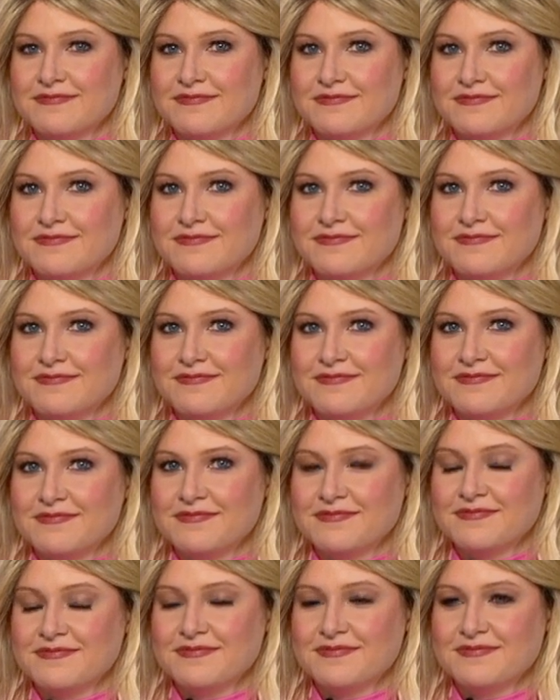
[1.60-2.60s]

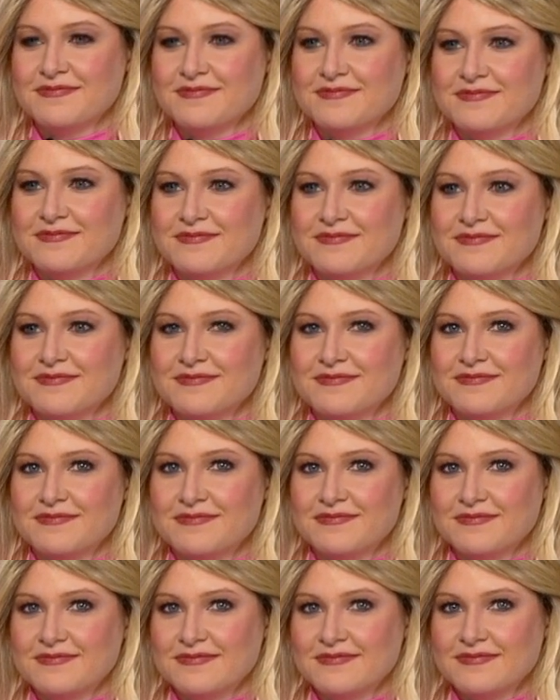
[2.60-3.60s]

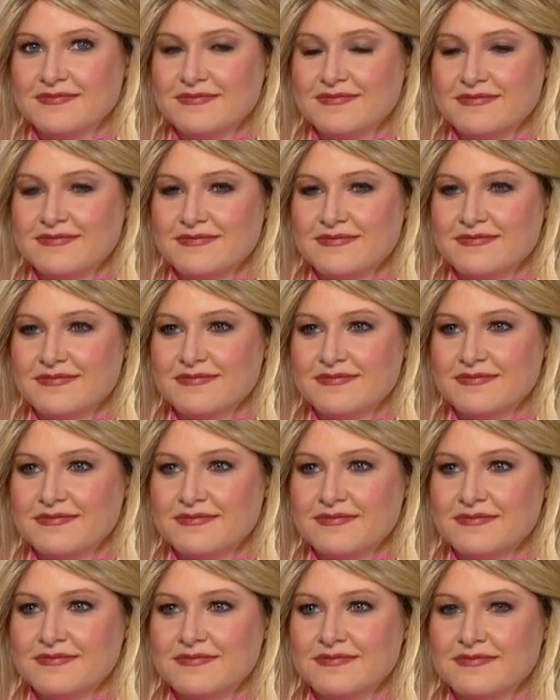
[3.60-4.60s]

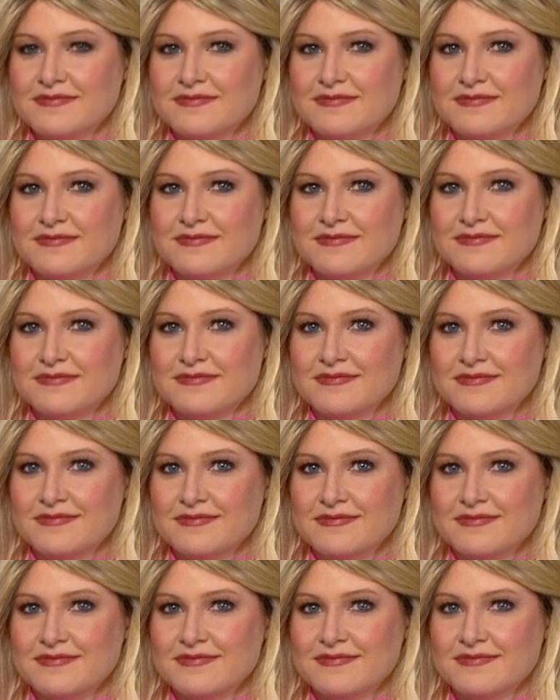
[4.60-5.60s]

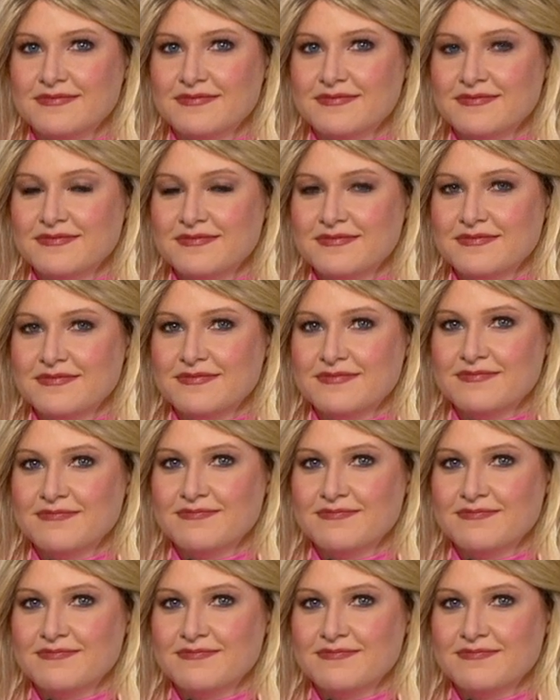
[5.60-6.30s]
No words are spoken by the person on screen.